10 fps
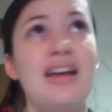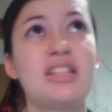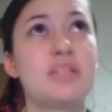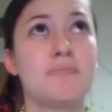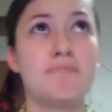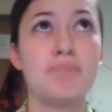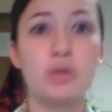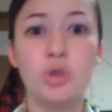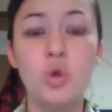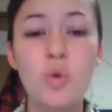just
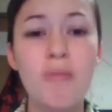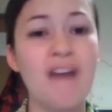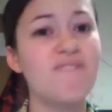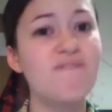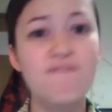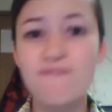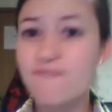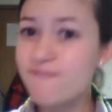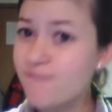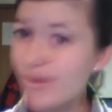blew my
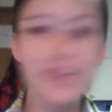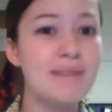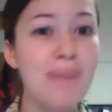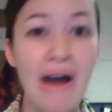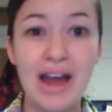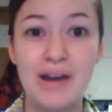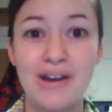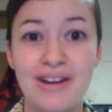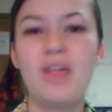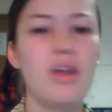freaking
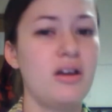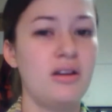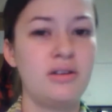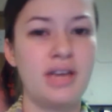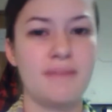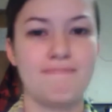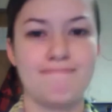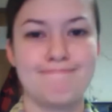mind. Okay,